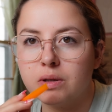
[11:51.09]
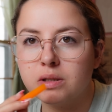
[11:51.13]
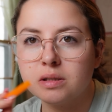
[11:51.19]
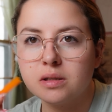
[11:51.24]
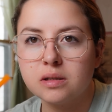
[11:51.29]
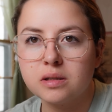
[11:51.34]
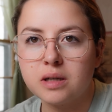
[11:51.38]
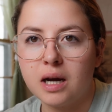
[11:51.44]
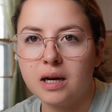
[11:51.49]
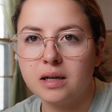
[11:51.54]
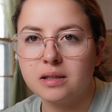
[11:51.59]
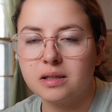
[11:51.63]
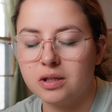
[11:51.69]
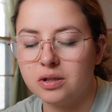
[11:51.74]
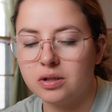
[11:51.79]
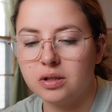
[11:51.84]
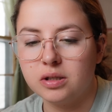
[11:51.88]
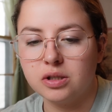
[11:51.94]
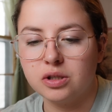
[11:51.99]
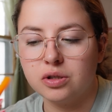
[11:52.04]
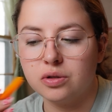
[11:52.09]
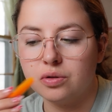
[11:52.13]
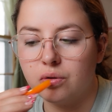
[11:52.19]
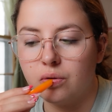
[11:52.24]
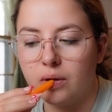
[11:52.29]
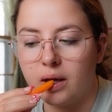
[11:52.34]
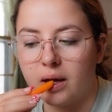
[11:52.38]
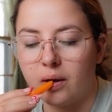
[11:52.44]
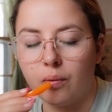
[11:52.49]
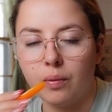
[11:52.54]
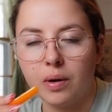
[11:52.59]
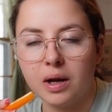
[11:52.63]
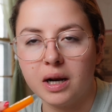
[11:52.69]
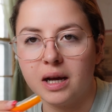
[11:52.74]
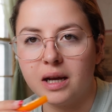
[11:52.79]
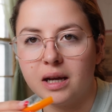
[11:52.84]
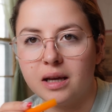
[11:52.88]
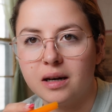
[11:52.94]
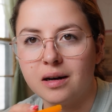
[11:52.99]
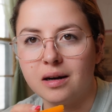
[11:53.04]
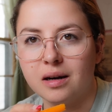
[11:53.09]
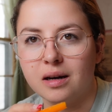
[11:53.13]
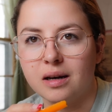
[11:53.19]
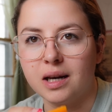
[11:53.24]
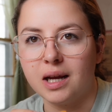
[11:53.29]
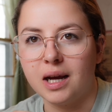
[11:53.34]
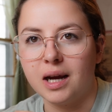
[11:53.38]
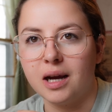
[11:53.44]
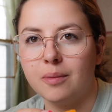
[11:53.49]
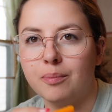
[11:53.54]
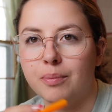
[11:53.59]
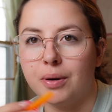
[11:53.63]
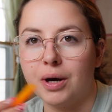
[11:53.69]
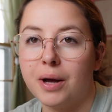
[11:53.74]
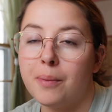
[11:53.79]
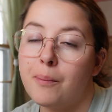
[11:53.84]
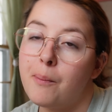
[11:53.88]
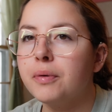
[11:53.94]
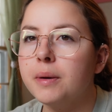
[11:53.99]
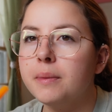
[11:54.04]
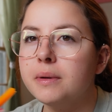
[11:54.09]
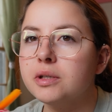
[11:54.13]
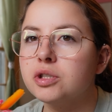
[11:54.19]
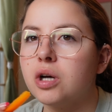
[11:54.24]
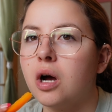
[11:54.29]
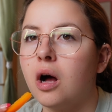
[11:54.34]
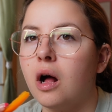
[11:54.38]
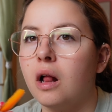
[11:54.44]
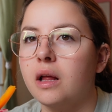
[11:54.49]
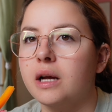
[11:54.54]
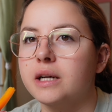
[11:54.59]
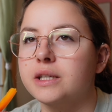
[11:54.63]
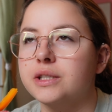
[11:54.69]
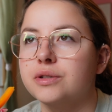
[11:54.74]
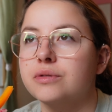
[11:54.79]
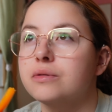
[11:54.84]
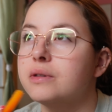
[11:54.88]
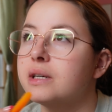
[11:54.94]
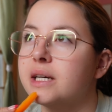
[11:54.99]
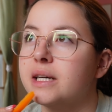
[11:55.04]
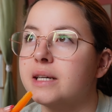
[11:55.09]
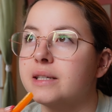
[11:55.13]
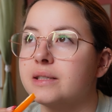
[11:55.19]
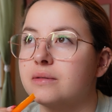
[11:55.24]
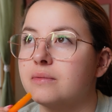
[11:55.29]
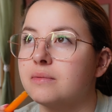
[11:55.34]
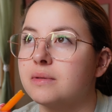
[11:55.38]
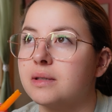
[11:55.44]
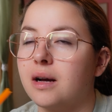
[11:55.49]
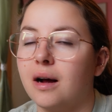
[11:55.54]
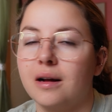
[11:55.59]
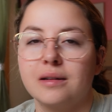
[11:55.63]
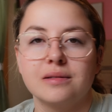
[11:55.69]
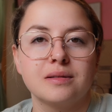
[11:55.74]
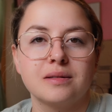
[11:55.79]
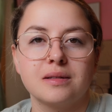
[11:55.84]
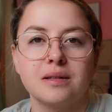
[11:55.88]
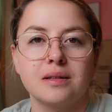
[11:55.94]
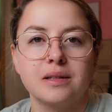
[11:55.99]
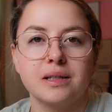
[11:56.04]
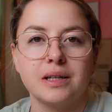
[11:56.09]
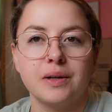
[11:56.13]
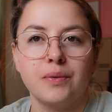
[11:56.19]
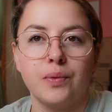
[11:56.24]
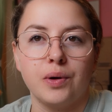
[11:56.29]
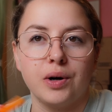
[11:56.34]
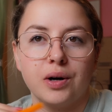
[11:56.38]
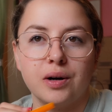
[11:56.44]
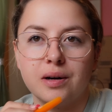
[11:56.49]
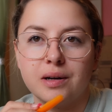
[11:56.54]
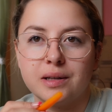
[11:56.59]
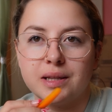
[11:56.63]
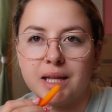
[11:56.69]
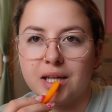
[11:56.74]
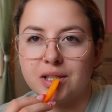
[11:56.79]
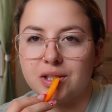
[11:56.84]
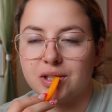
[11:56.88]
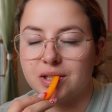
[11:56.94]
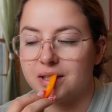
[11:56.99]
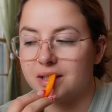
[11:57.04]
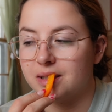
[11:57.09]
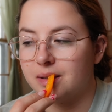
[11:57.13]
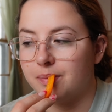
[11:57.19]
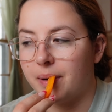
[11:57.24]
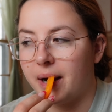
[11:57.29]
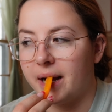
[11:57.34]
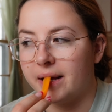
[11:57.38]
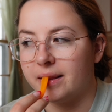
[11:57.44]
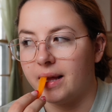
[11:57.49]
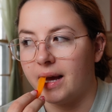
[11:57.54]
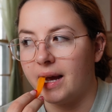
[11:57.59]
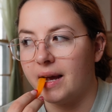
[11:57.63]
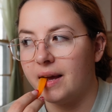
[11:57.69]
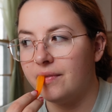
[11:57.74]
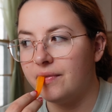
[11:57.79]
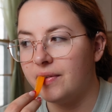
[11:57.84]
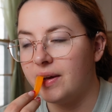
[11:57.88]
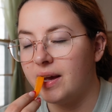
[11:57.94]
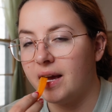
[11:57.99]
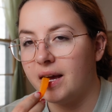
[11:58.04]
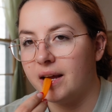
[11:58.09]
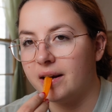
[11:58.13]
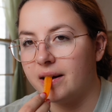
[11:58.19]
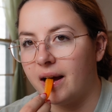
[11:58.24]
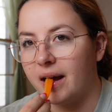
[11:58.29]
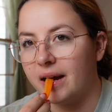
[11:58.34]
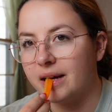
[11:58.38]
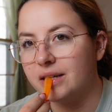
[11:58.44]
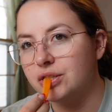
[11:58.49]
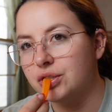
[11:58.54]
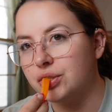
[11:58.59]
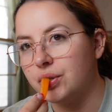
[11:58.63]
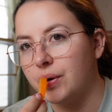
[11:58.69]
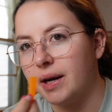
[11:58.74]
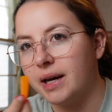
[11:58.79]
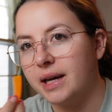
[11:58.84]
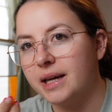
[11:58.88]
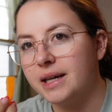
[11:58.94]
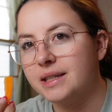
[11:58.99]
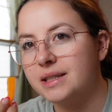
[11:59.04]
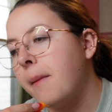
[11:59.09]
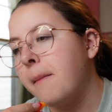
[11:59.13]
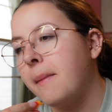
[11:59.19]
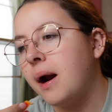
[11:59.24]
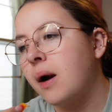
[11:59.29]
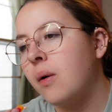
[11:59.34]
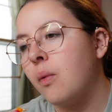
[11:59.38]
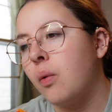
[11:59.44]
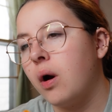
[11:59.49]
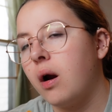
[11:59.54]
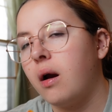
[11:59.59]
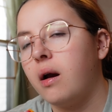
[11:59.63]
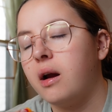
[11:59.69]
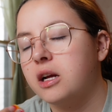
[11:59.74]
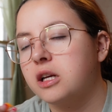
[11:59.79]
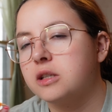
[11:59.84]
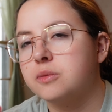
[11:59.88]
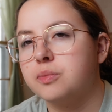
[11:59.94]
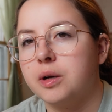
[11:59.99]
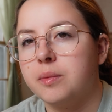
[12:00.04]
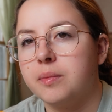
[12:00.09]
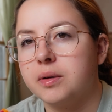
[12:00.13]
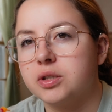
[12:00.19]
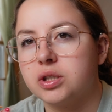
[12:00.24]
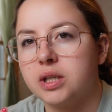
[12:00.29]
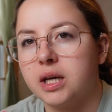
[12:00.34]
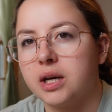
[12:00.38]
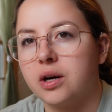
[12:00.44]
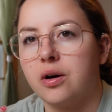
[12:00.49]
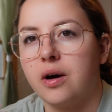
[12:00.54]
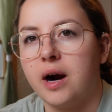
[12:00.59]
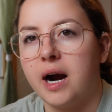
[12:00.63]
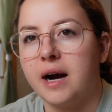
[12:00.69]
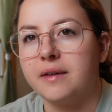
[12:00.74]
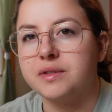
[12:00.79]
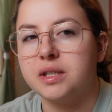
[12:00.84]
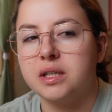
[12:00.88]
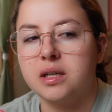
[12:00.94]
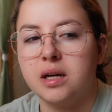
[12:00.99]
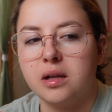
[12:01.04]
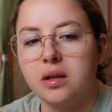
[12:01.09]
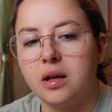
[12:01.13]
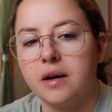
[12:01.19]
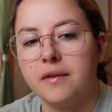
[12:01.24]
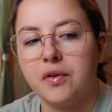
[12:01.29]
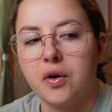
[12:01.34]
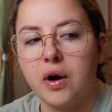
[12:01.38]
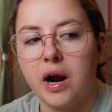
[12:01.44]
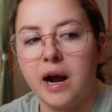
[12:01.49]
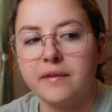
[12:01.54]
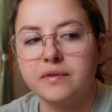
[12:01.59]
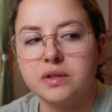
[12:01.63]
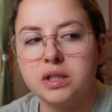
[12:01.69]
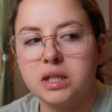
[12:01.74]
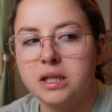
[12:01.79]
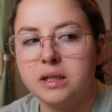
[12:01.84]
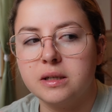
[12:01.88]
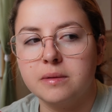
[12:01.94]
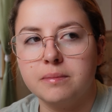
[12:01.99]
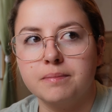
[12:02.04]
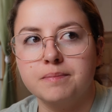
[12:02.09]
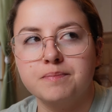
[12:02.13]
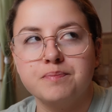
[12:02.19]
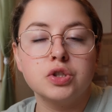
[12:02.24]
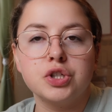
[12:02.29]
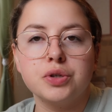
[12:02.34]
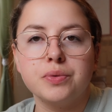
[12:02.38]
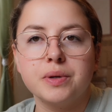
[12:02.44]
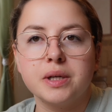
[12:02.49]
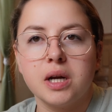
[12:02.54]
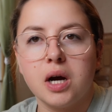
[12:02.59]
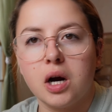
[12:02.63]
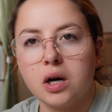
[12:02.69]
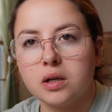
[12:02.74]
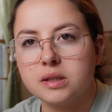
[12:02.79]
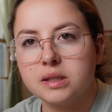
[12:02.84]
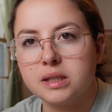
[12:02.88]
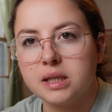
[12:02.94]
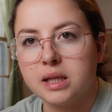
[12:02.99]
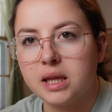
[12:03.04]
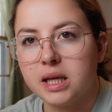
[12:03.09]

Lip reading: this is kind of turned into like what I eat in a day, but pretty much all I do is constantly work. That's just my life and I enjoy it. And my work is pretty much like crafting. I love crafting, doing artsy